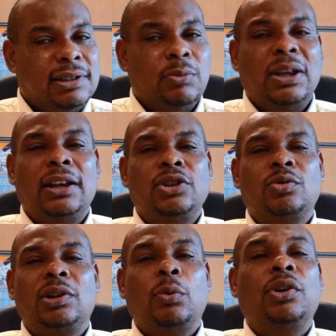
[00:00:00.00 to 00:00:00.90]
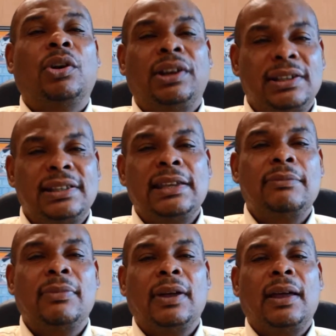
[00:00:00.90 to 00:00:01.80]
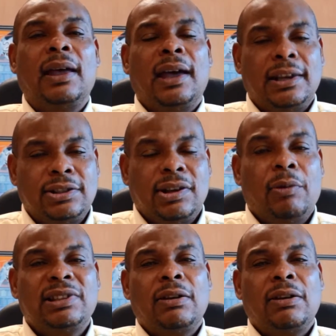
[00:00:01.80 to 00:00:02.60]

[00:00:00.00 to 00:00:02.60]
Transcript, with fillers: the real and truly were not the same. And so that was